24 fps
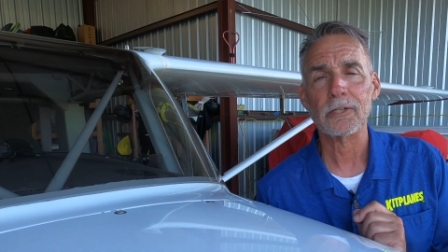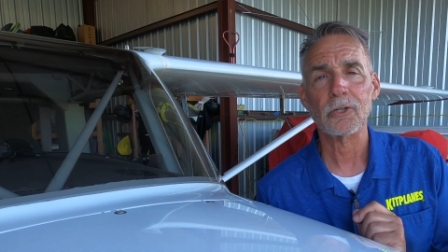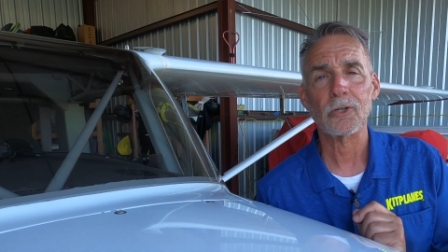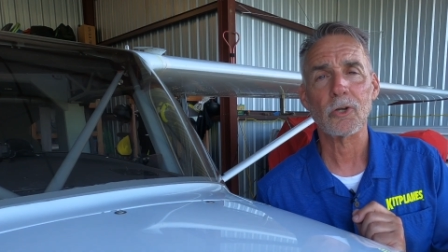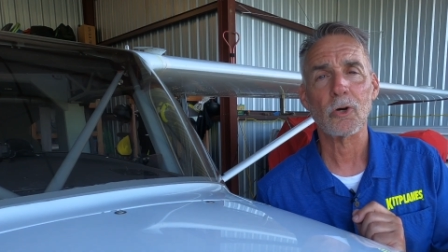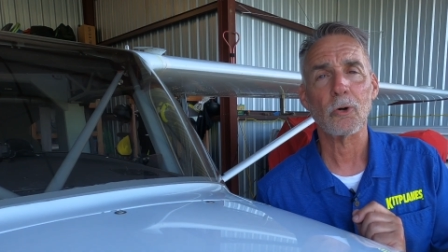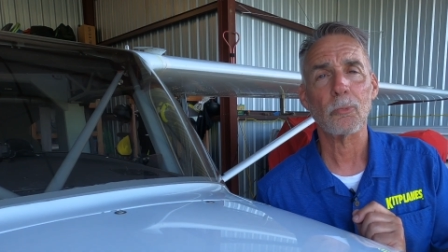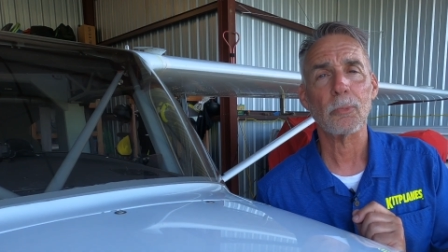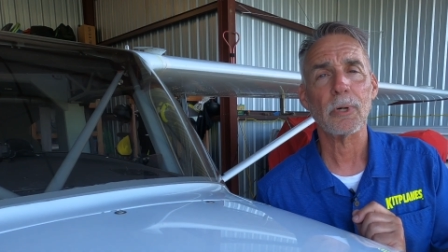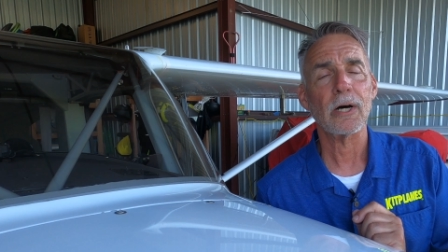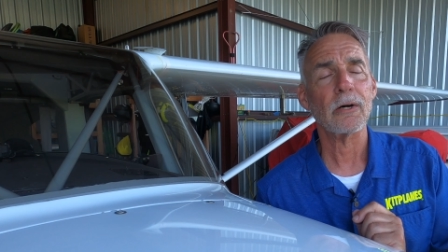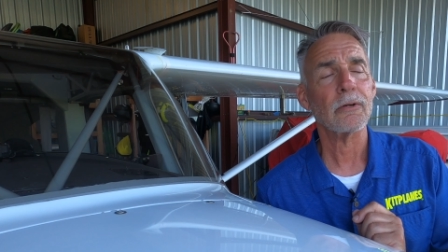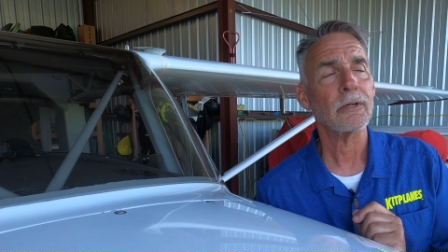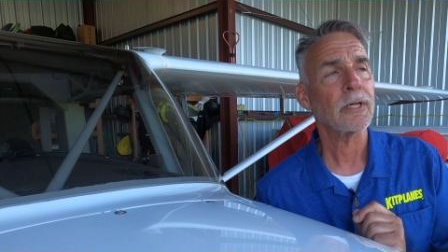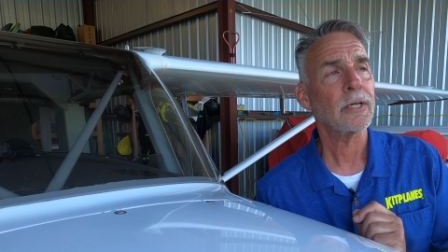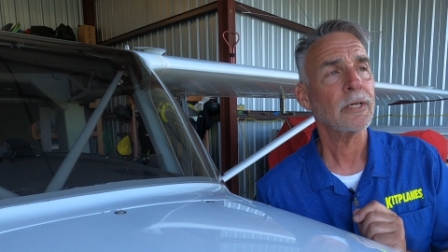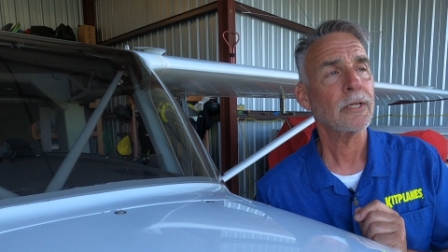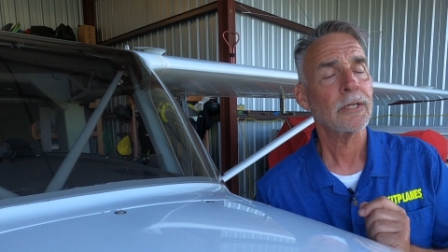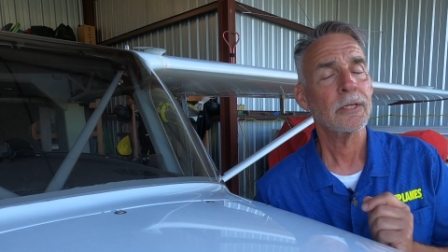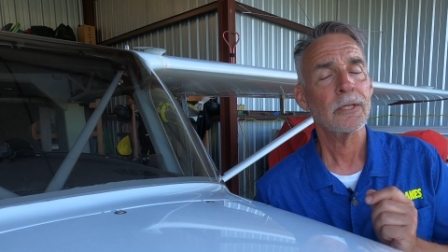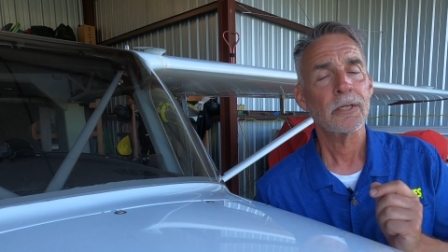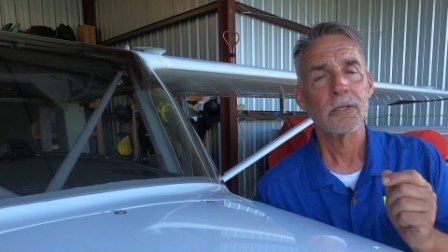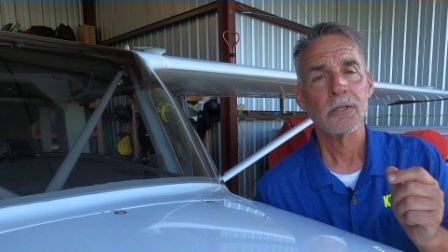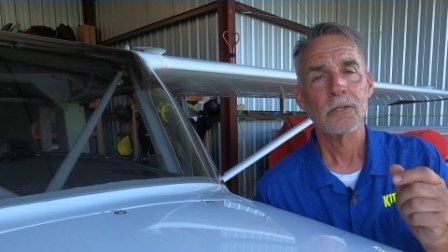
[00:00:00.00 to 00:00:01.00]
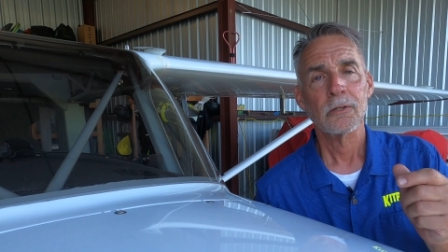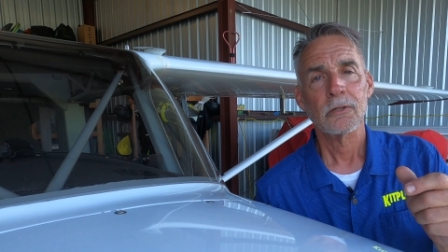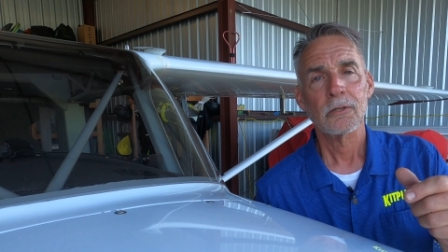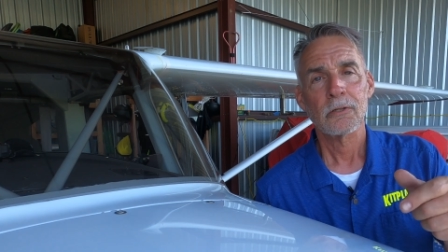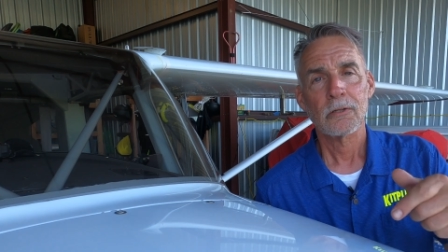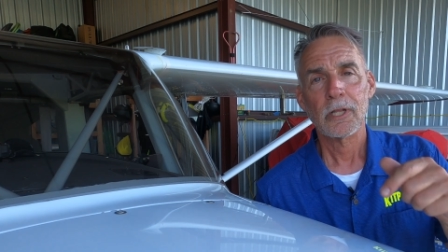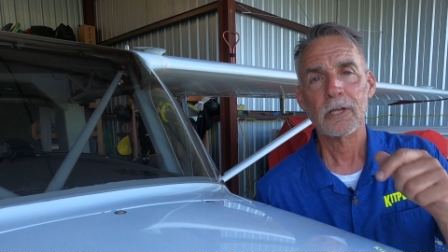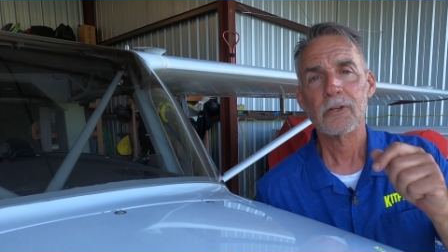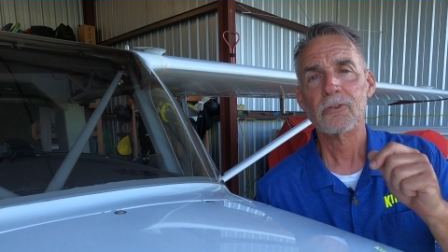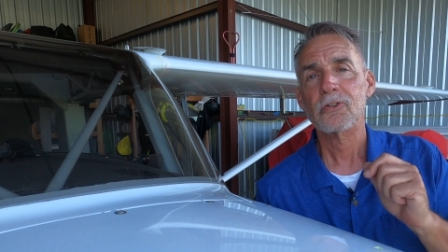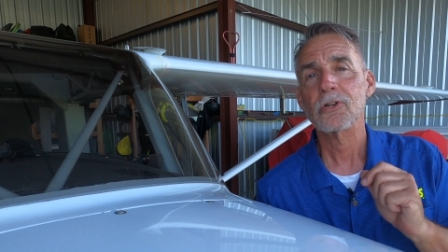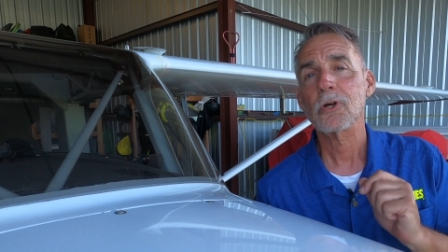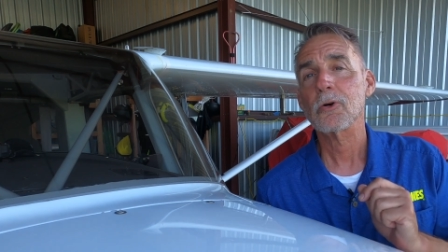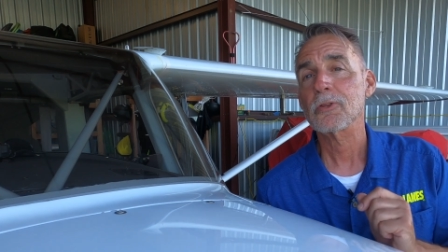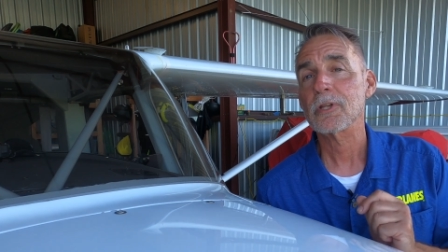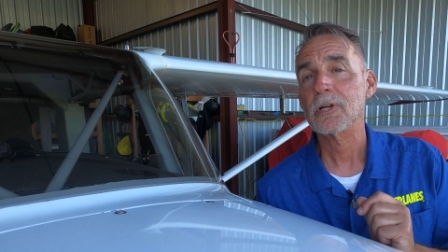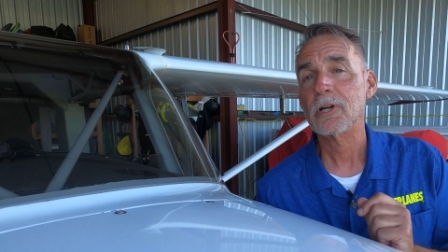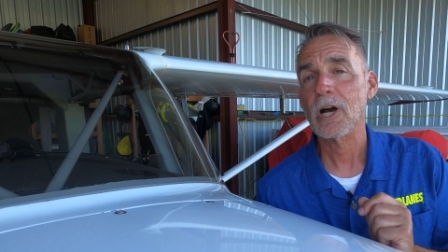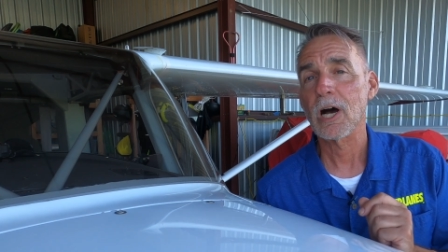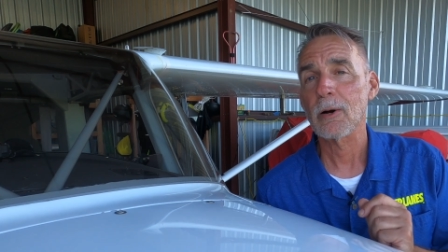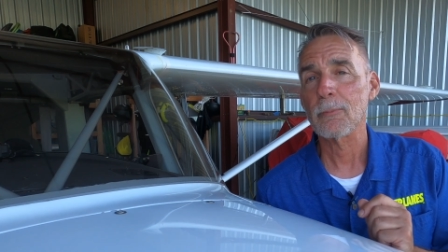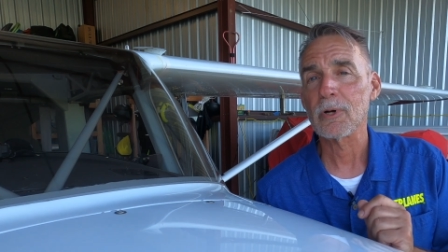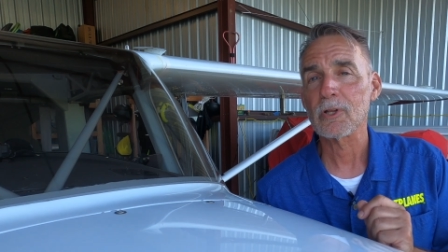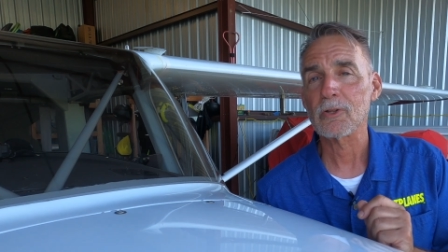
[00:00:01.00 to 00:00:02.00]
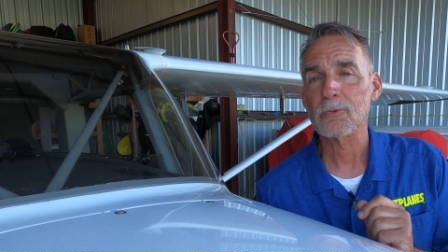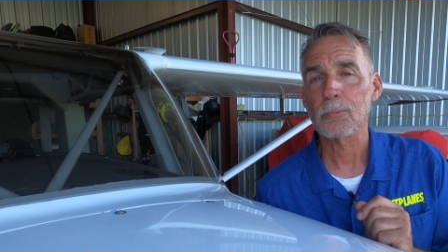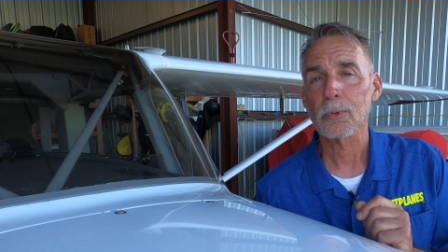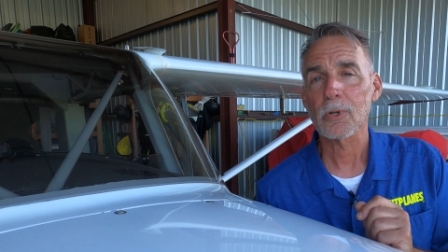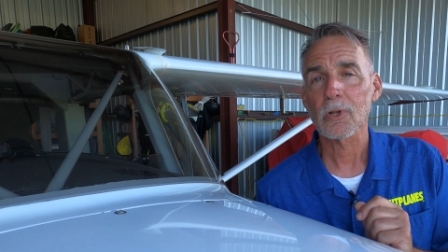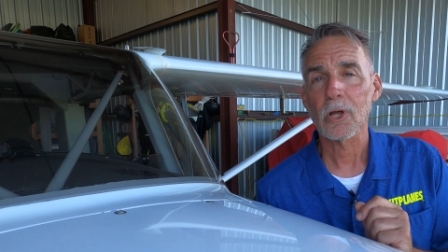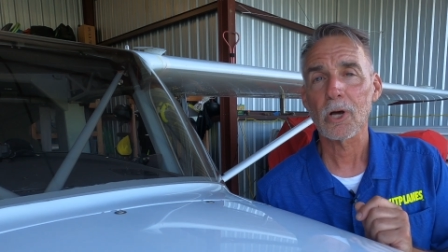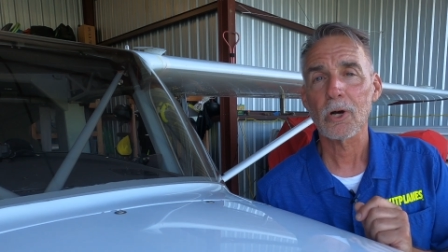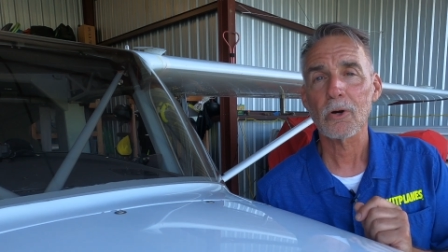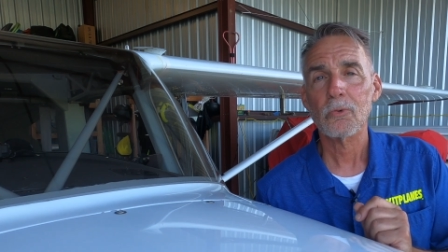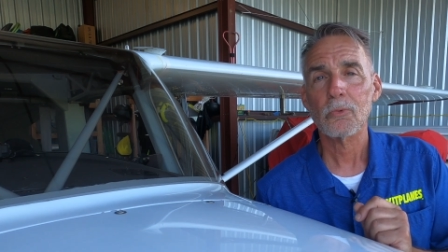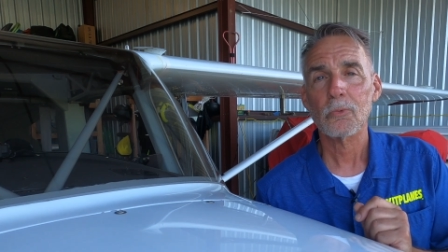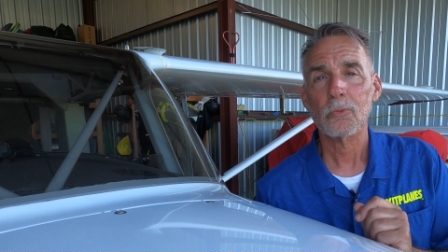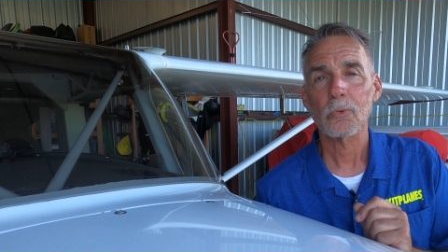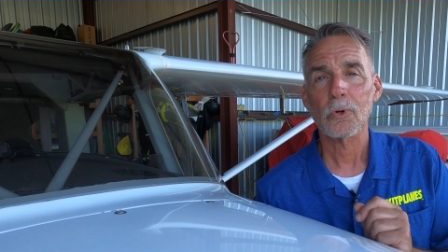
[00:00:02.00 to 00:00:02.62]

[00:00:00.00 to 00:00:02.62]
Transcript: to know about, let us know in the comments below.